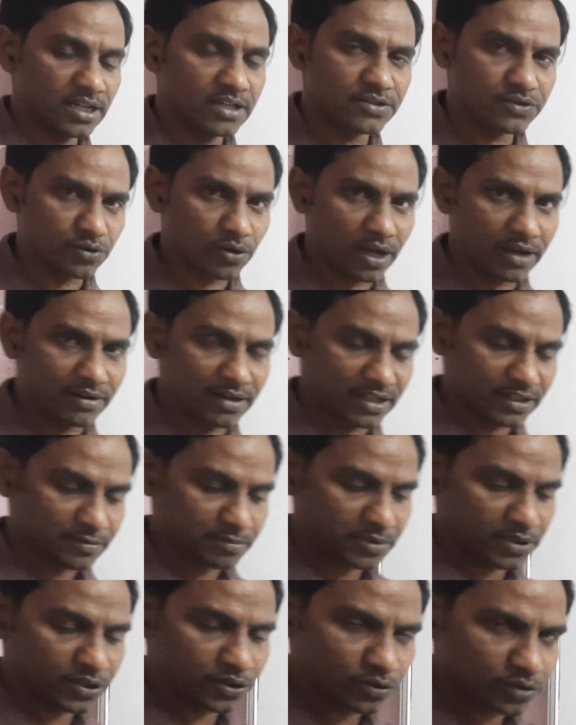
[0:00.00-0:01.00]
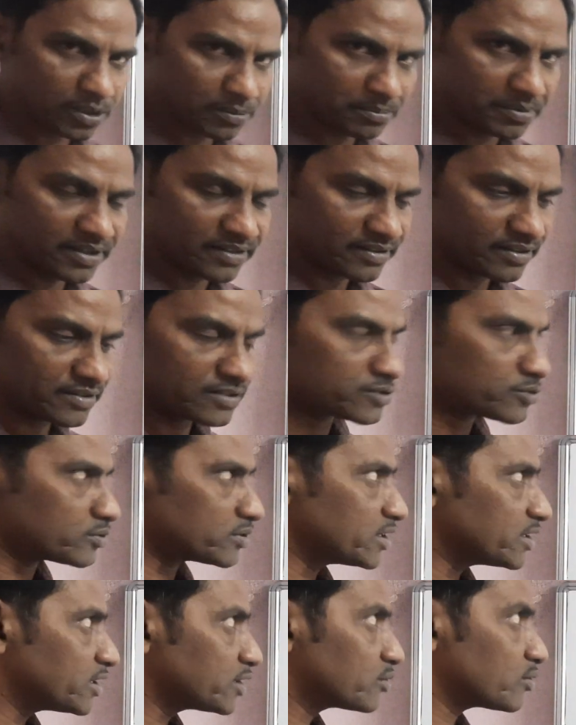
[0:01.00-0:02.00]
So I will explain you the basics to
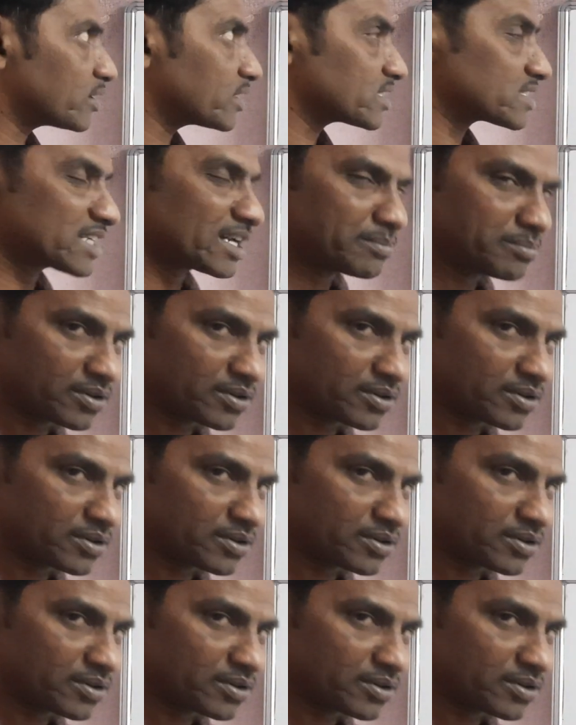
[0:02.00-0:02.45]
needed to understand,